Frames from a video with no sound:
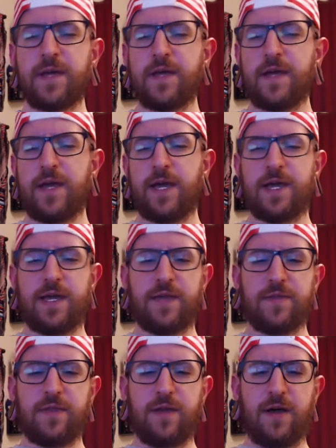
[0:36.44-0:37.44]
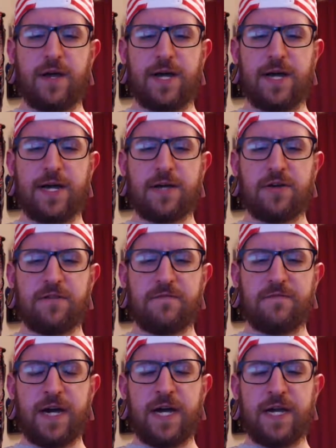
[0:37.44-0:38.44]
And I couldn't
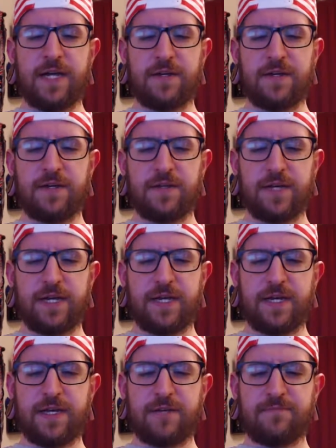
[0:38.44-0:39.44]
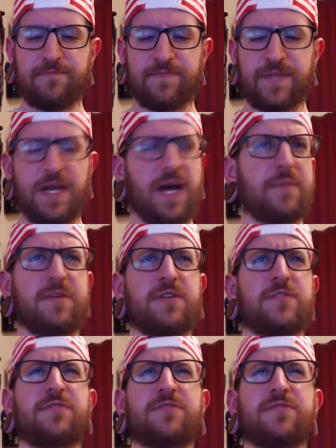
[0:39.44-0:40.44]
find like
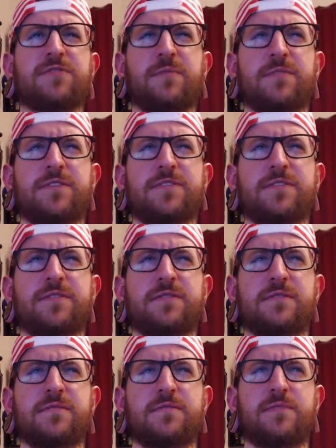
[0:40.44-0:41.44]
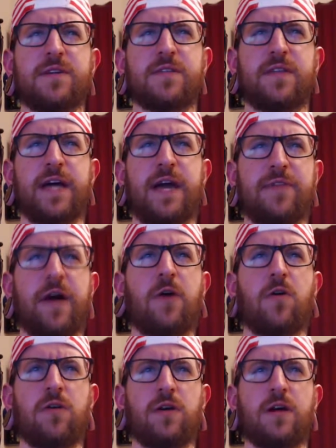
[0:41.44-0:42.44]
IBUs for some reason, but the
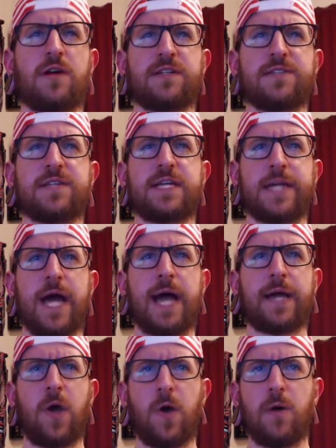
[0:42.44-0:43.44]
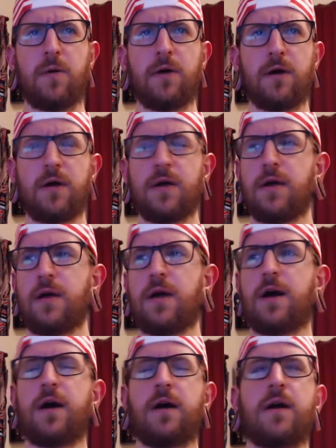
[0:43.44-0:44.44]
alcohol content's at 9.0.
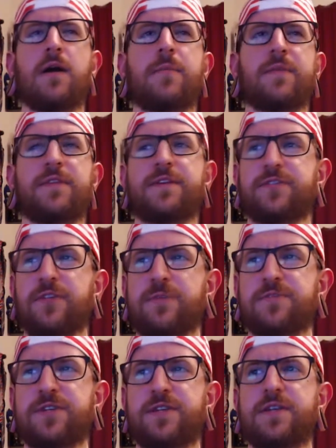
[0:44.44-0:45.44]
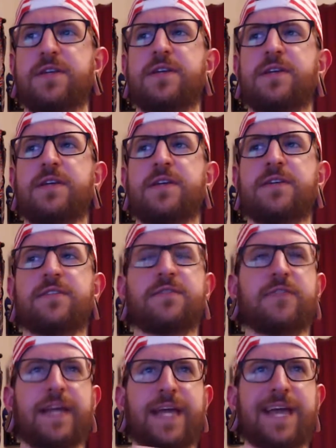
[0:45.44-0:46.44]
And the description is
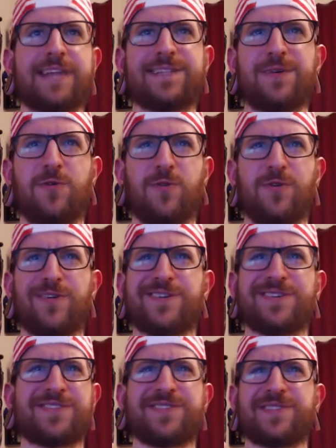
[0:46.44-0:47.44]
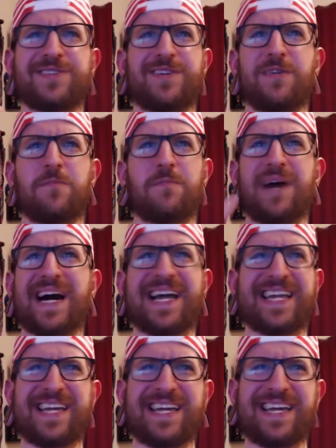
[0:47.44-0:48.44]
like hazy orange, just
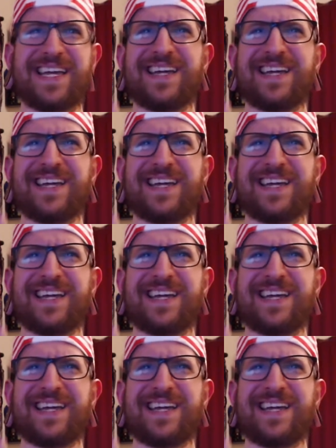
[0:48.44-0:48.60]
piney,